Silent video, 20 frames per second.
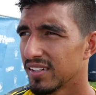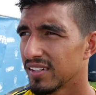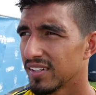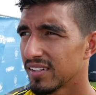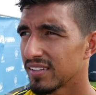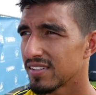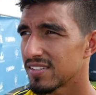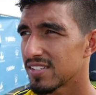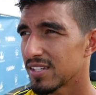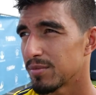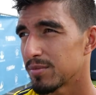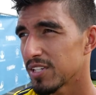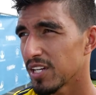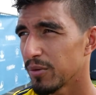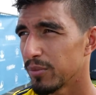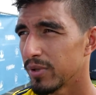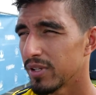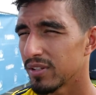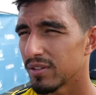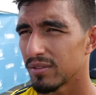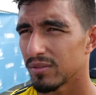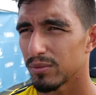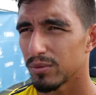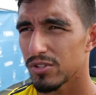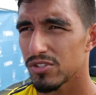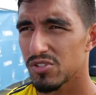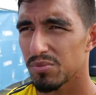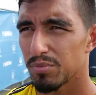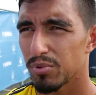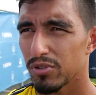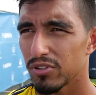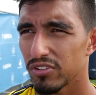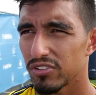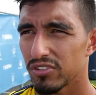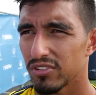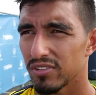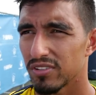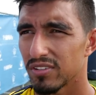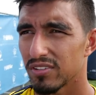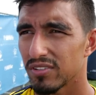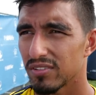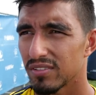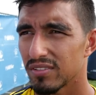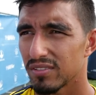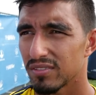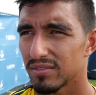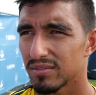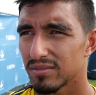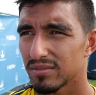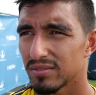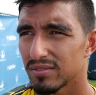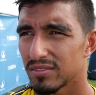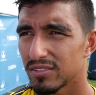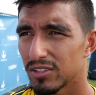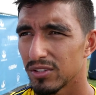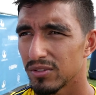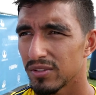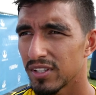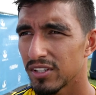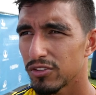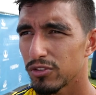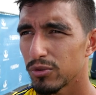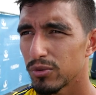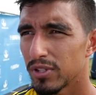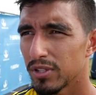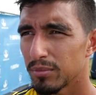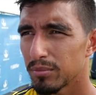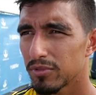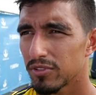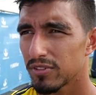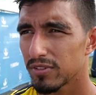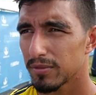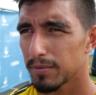at the same time, we can win a supporter shield this next two games.